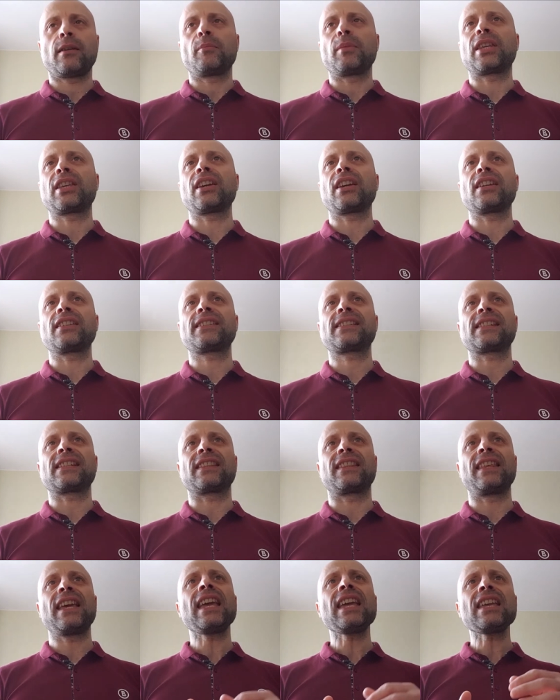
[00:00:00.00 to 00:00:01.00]
because
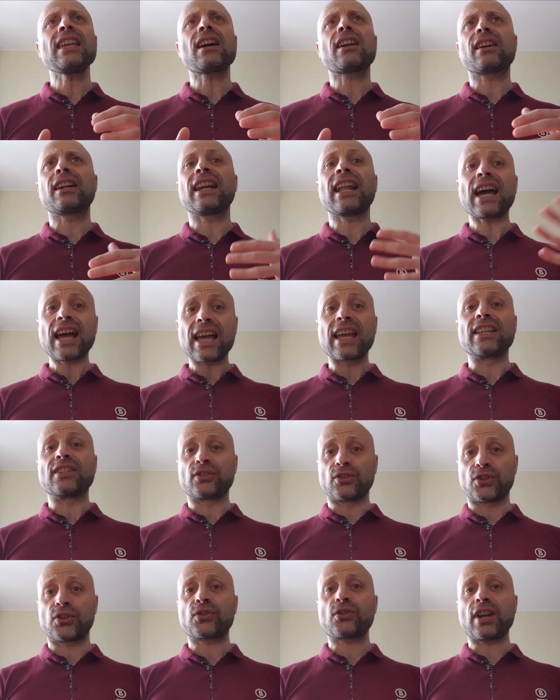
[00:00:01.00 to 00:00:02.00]
they are nice
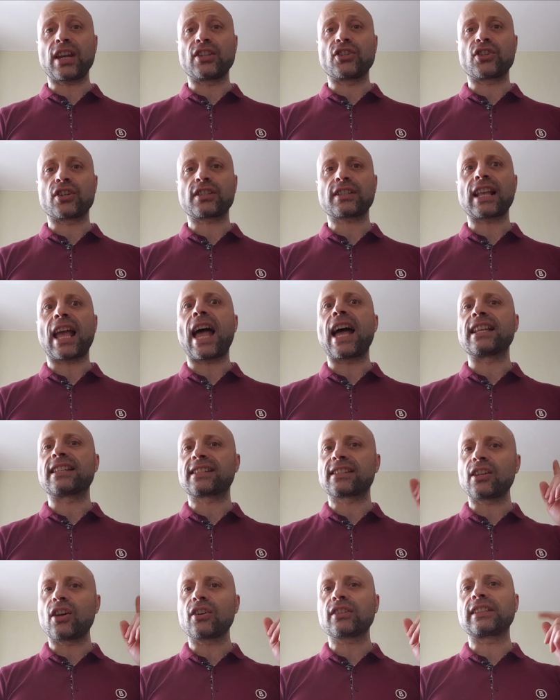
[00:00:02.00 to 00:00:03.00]
to strangers
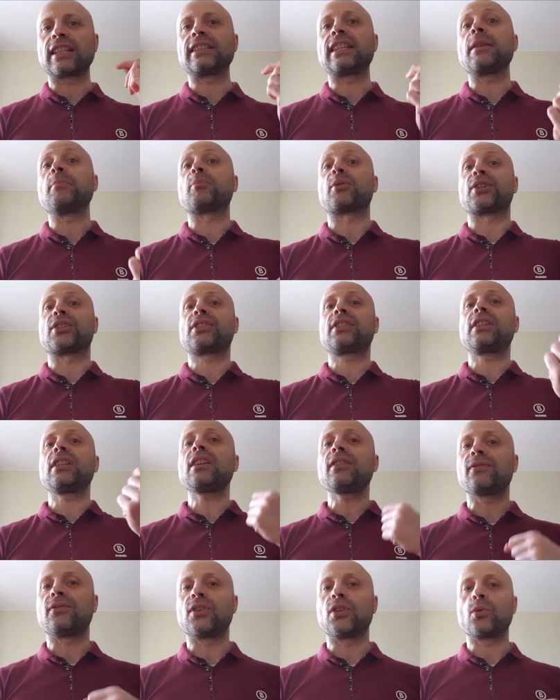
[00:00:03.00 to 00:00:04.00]
as long as they
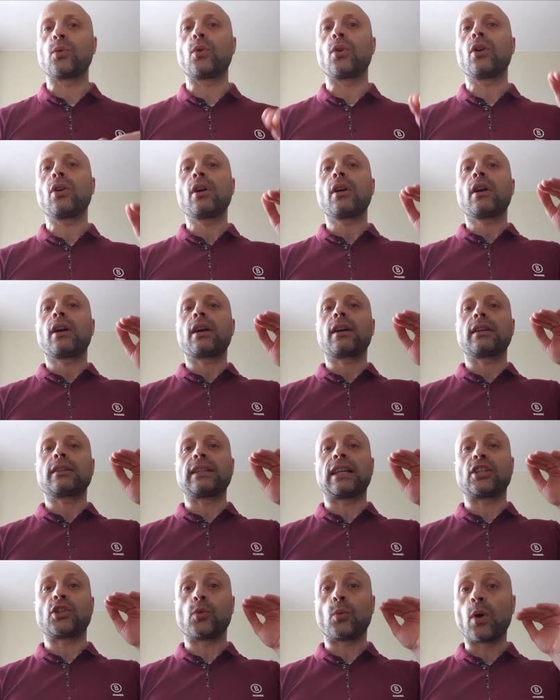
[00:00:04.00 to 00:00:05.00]
perceive you
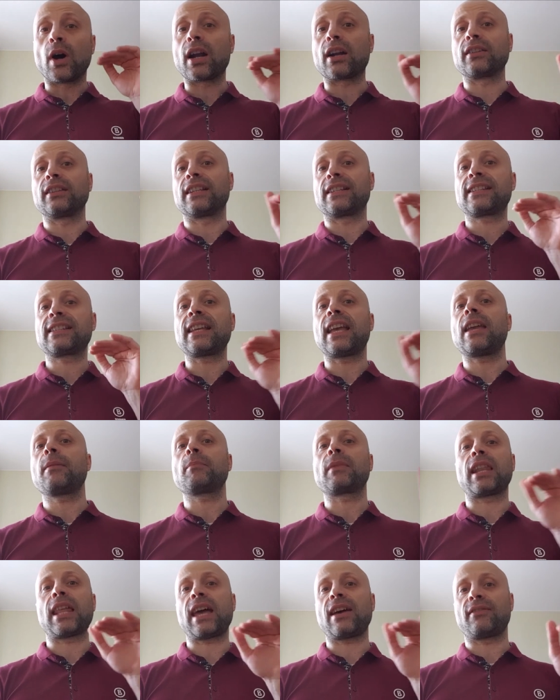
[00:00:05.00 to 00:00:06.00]
that you are on the
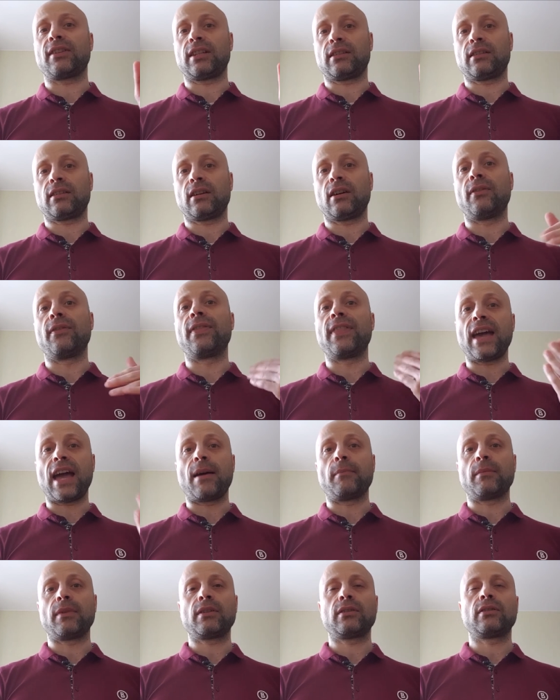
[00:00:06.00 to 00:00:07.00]
same level of
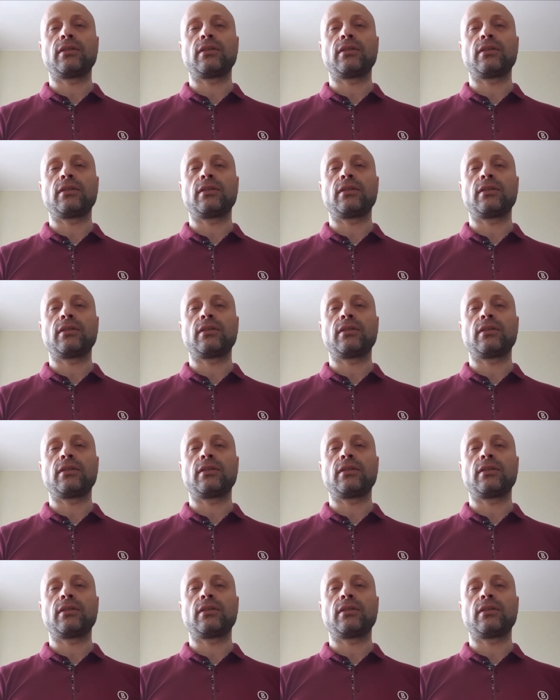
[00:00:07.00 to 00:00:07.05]
them